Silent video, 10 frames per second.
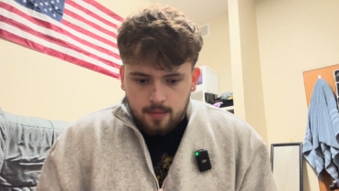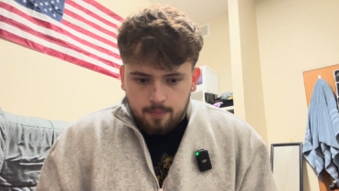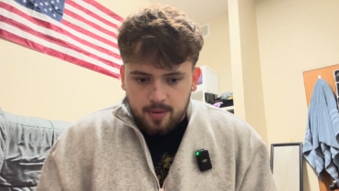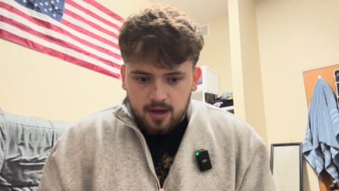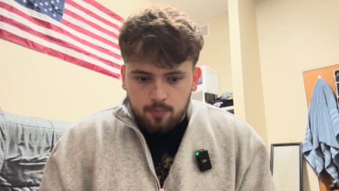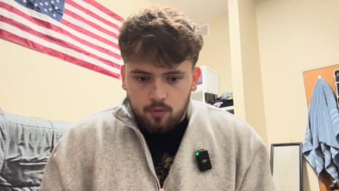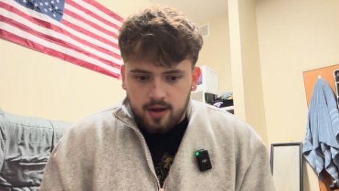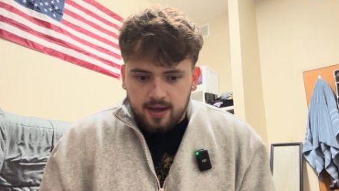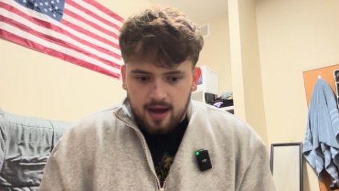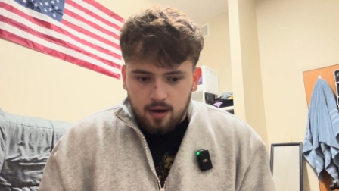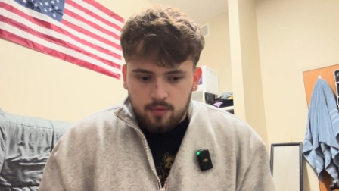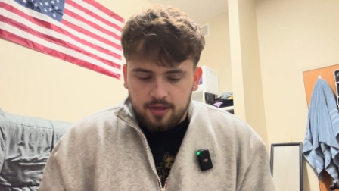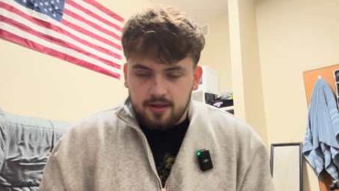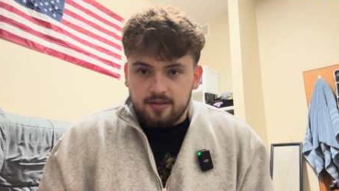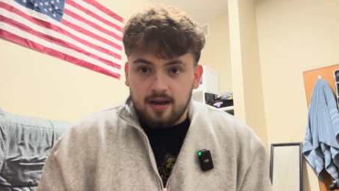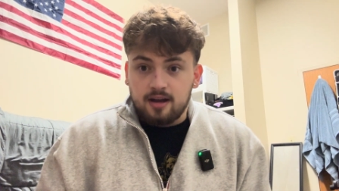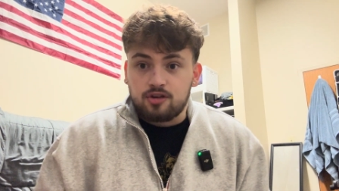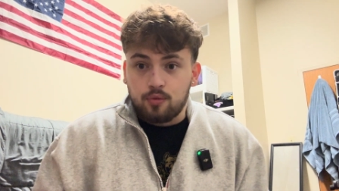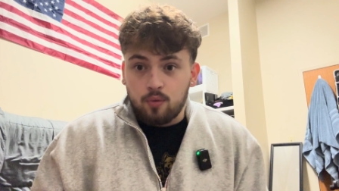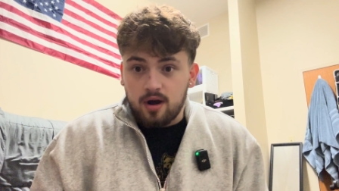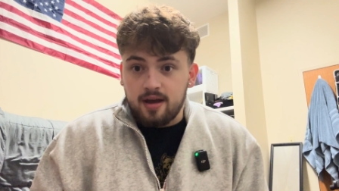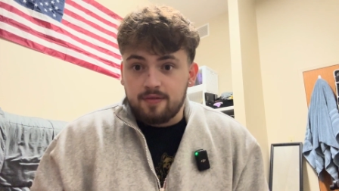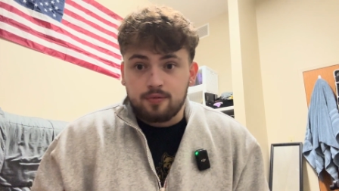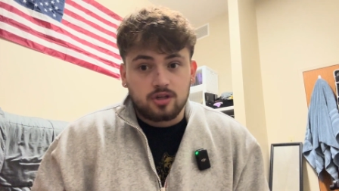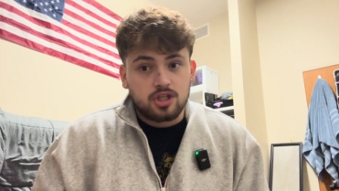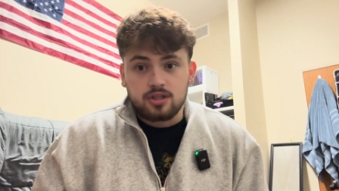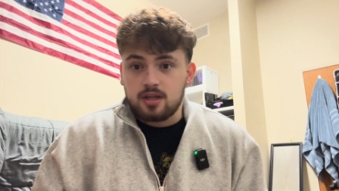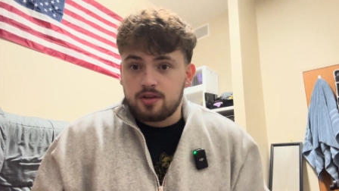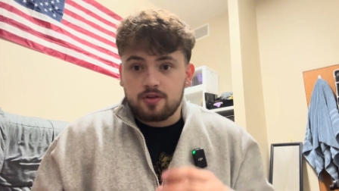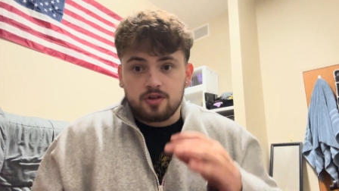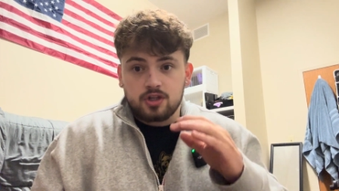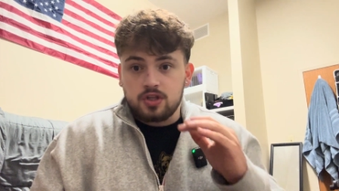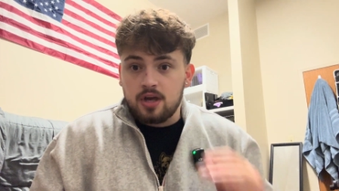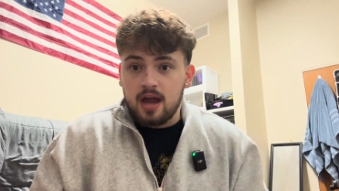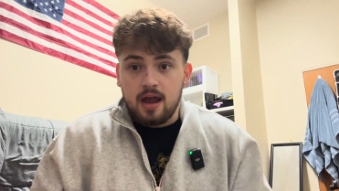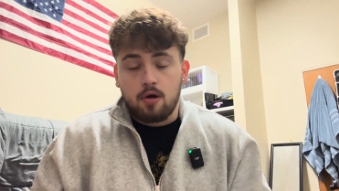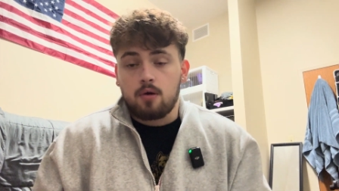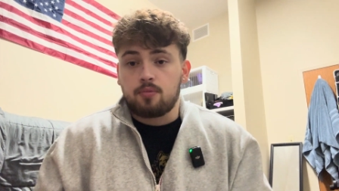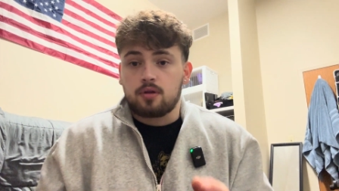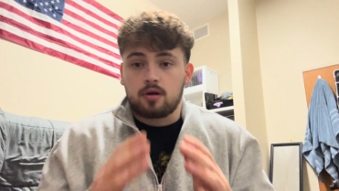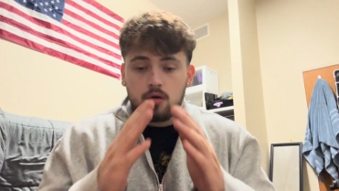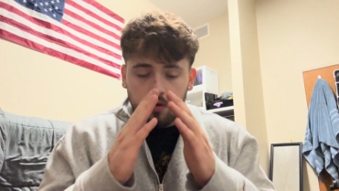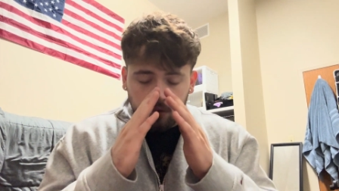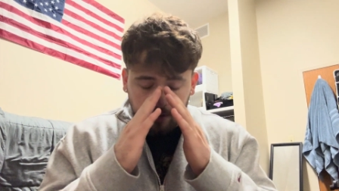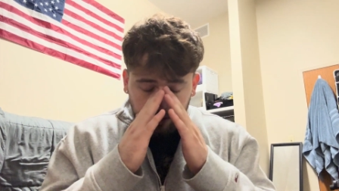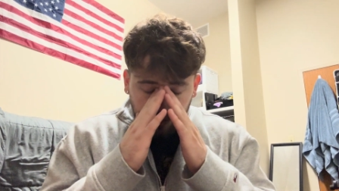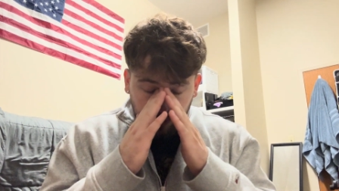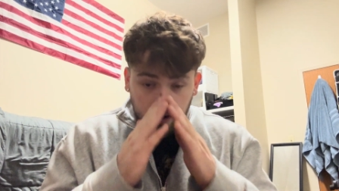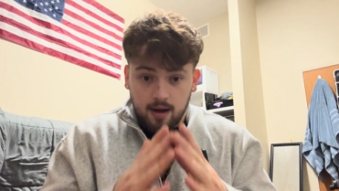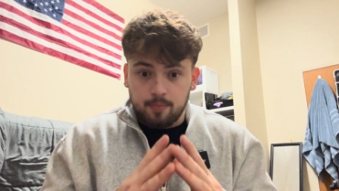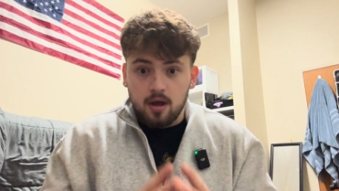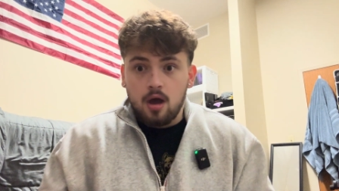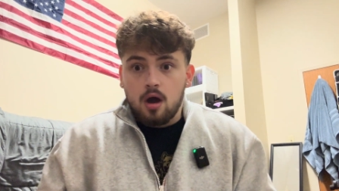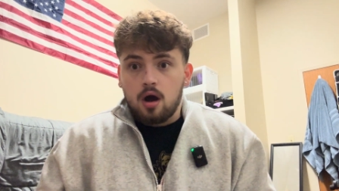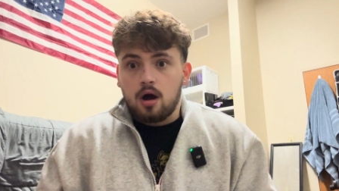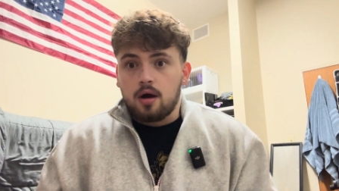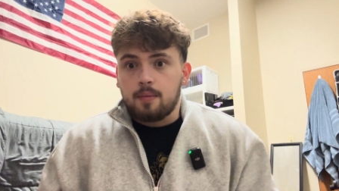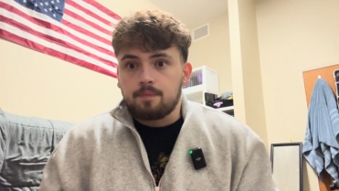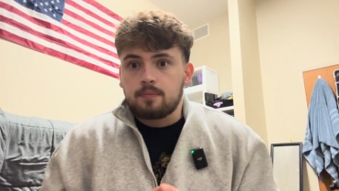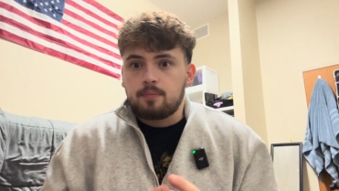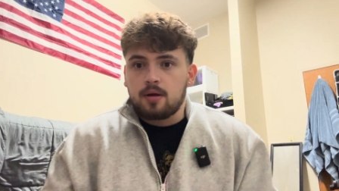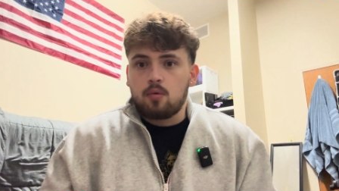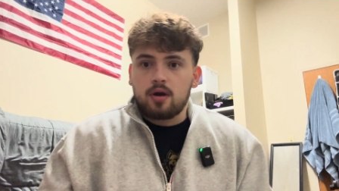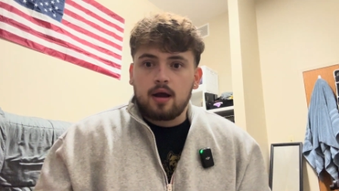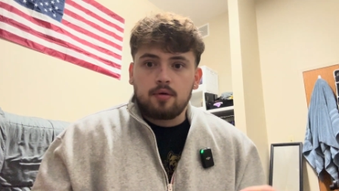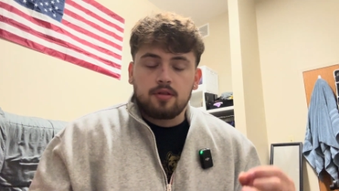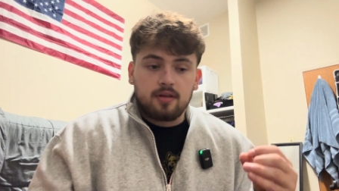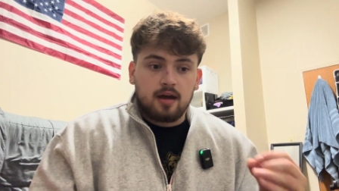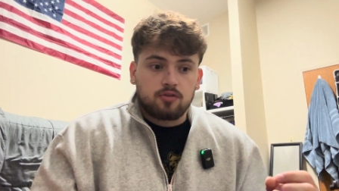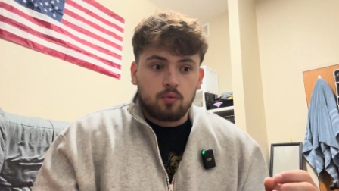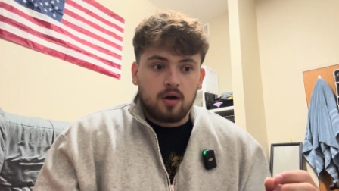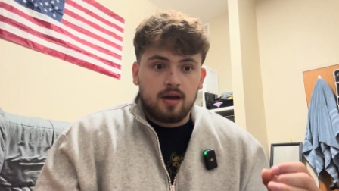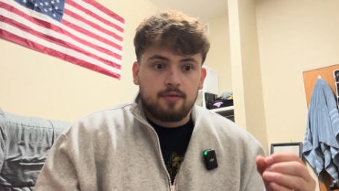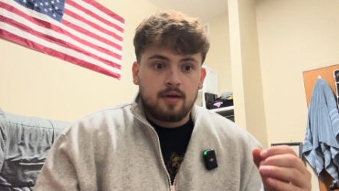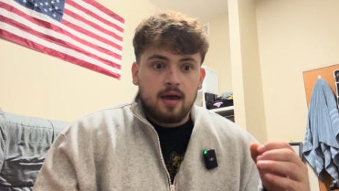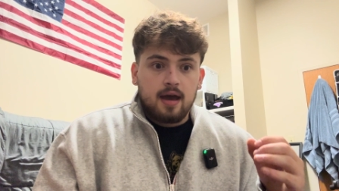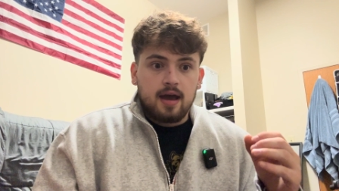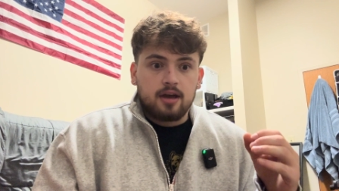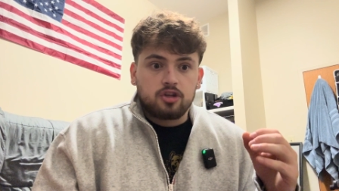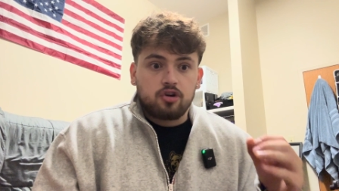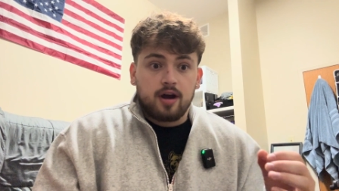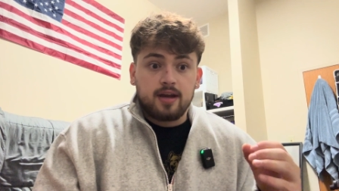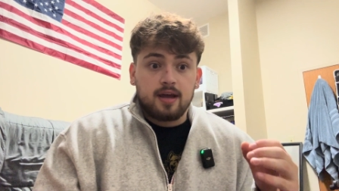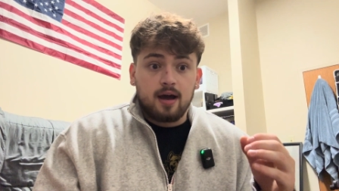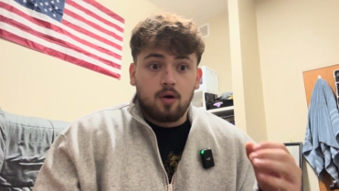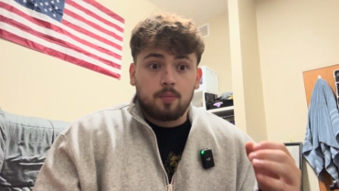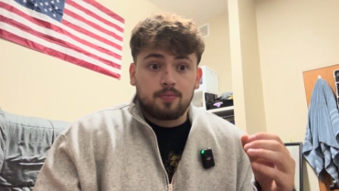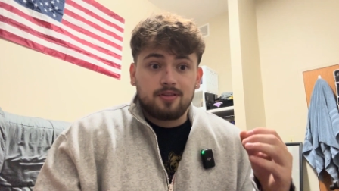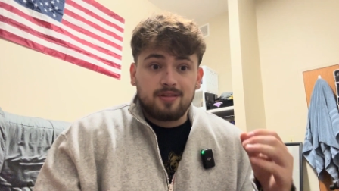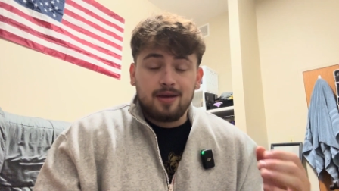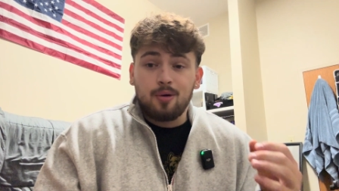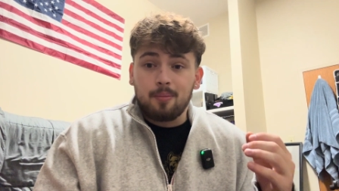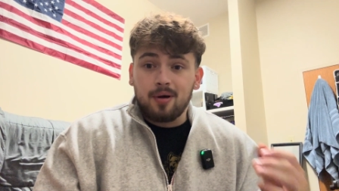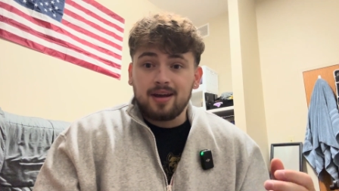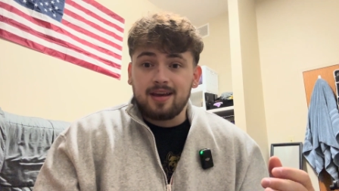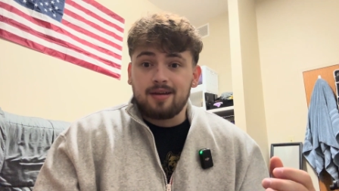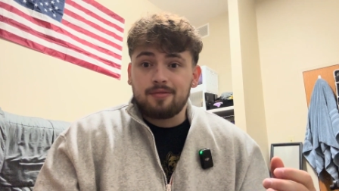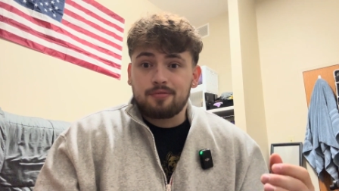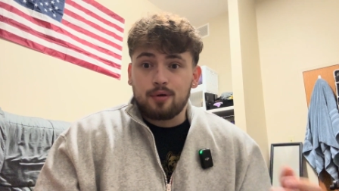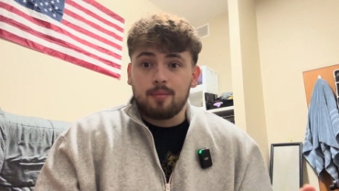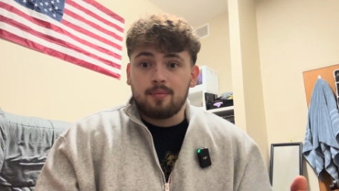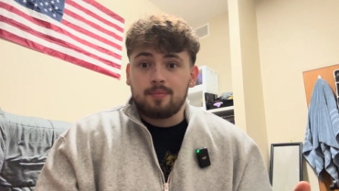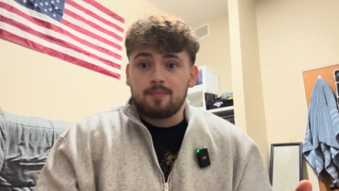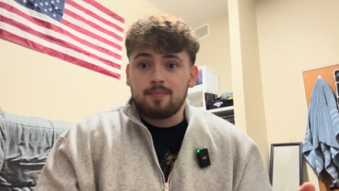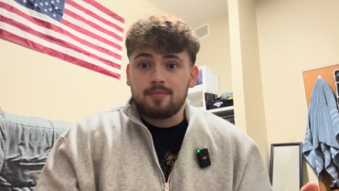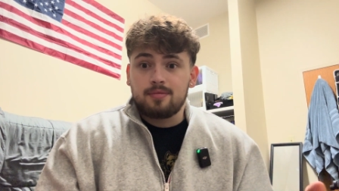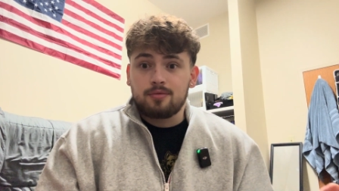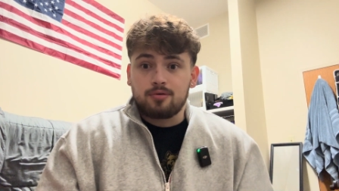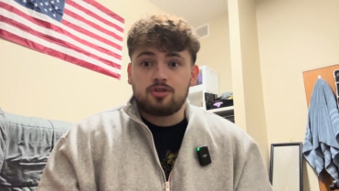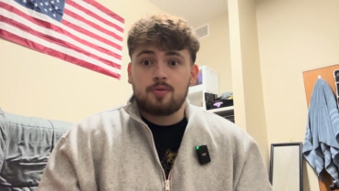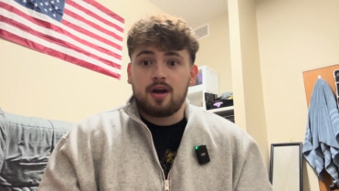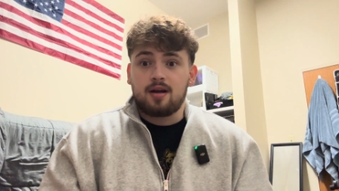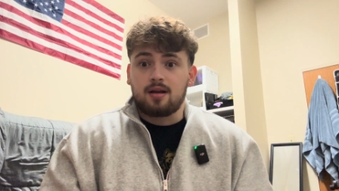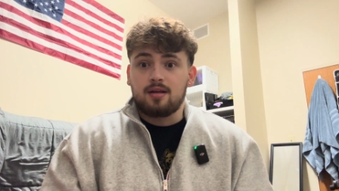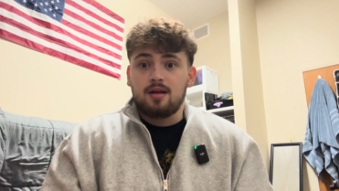Big Boy got with his ex-wife, which this is just terrible. Like holy crap, Big Boy got with his ex-wife and tried to help steal money from Rich Piana.